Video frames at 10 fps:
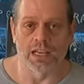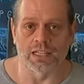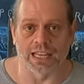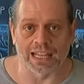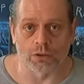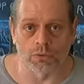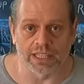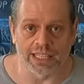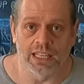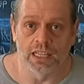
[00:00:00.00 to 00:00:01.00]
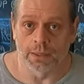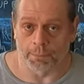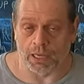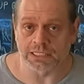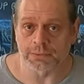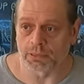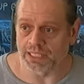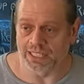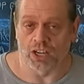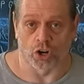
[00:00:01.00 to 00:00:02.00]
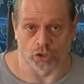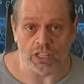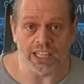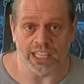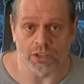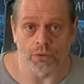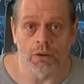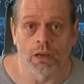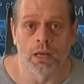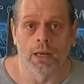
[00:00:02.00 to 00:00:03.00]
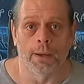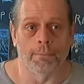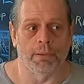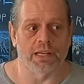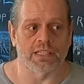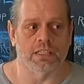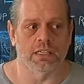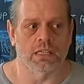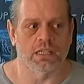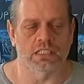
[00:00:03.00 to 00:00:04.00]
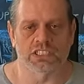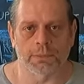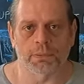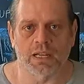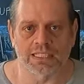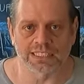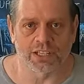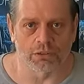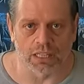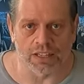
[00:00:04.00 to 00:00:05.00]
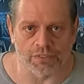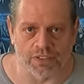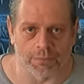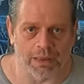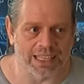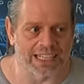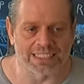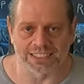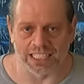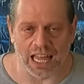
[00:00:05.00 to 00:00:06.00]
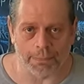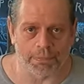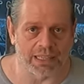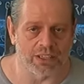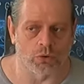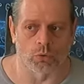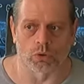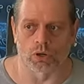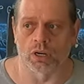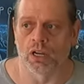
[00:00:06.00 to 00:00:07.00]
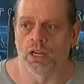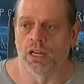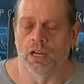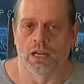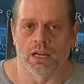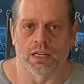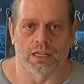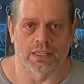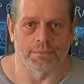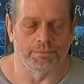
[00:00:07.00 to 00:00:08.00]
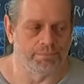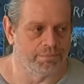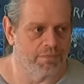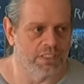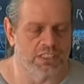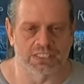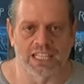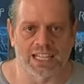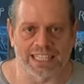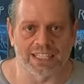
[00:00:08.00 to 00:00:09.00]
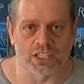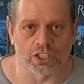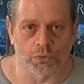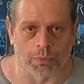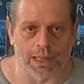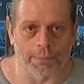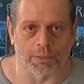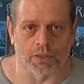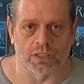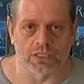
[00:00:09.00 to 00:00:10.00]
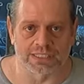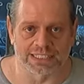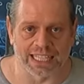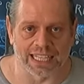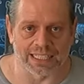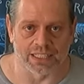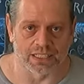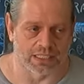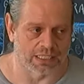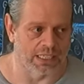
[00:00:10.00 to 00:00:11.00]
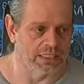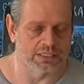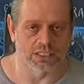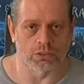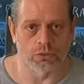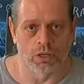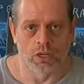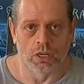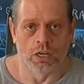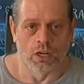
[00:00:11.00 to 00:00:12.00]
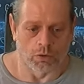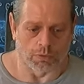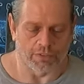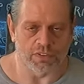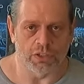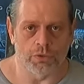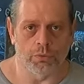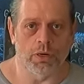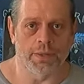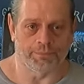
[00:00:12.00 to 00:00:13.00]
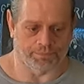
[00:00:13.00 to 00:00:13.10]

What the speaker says: not only possibly hurting you, but jeopardizing your lift and making it sloppy, or just not getting a good rep or a good set done. So whenever you